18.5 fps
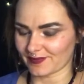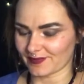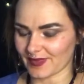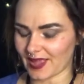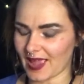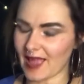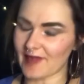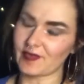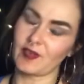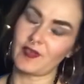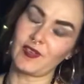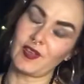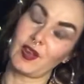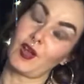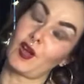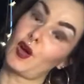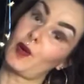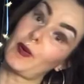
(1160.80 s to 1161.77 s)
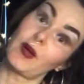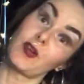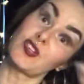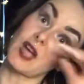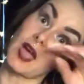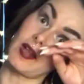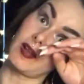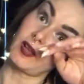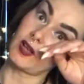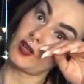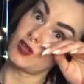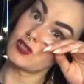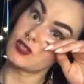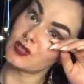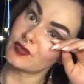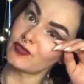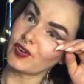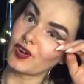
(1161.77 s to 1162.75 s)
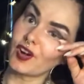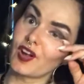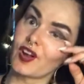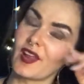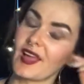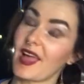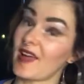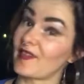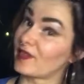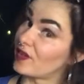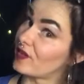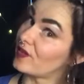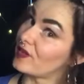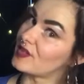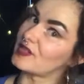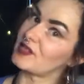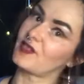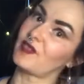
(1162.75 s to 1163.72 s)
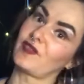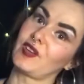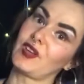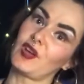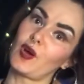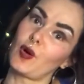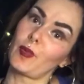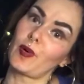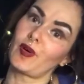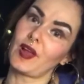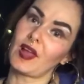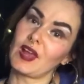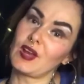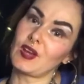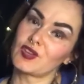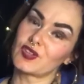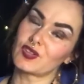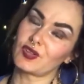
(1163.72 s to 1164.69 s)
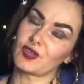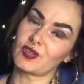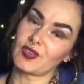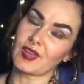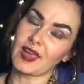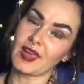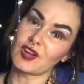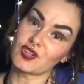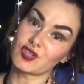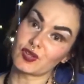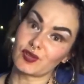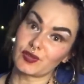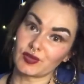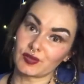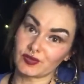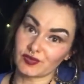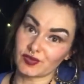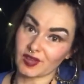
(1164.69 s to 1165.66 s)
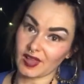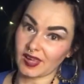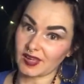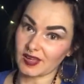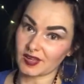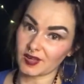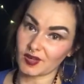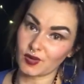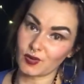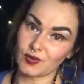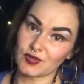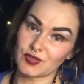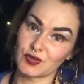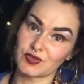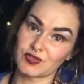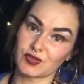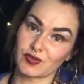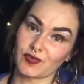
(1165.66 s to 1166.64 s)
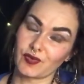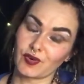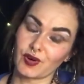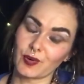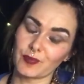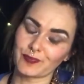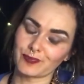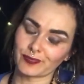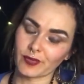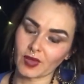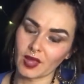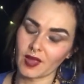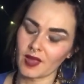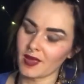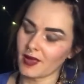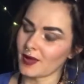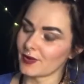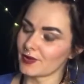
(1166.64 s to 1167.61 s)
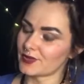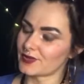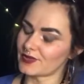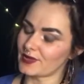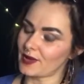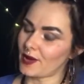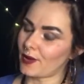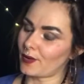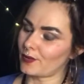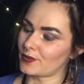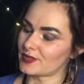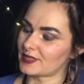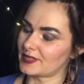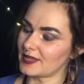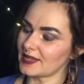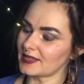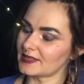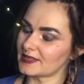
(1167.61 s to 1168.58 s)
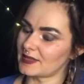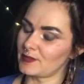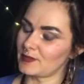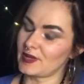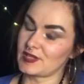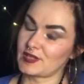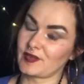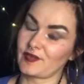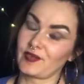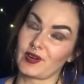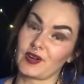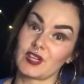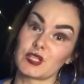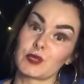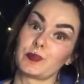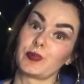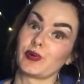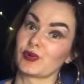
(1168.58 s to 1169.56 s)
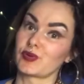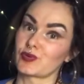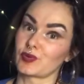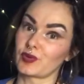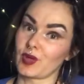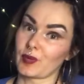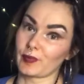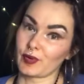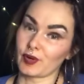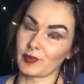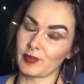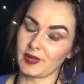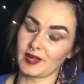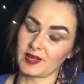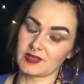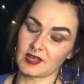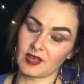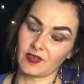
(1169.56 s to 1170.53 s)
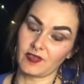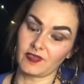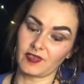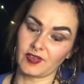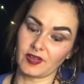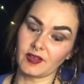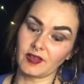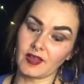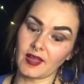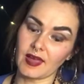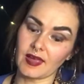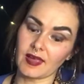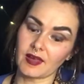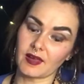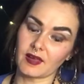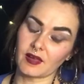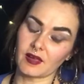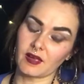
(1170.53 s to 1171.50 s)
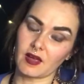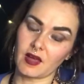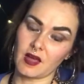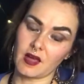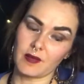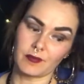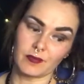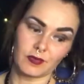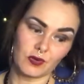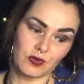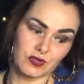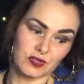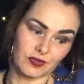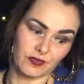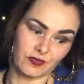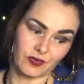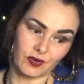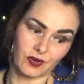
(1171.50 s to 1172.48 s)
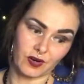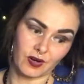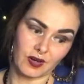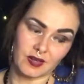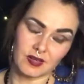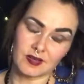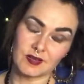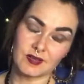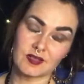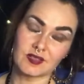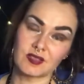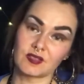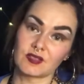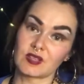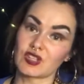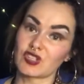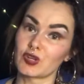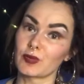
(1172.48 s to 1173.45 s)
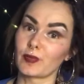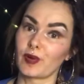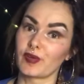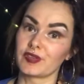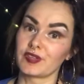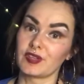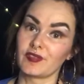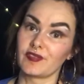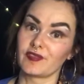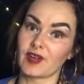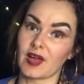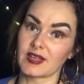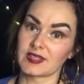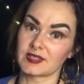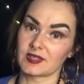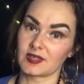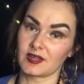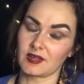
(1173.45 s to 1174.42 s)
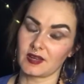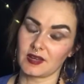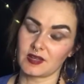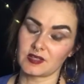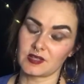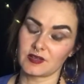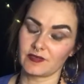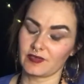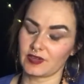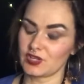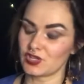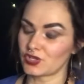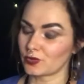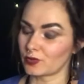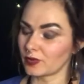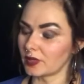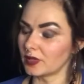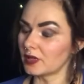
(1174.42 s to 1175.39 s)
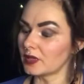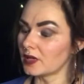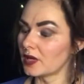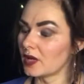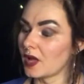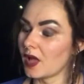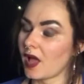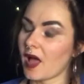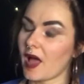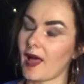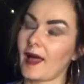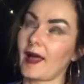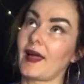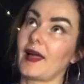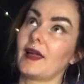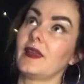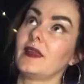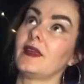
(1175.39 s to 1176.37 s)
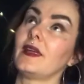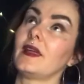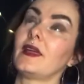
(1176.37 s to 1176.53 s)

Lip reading: have a video about channeling Lucifer, and I have a video about the angel of light, who is Lucifer. So 6 to me is a very spiritual number because I feel like Lucifer is such a multifaceted individual, and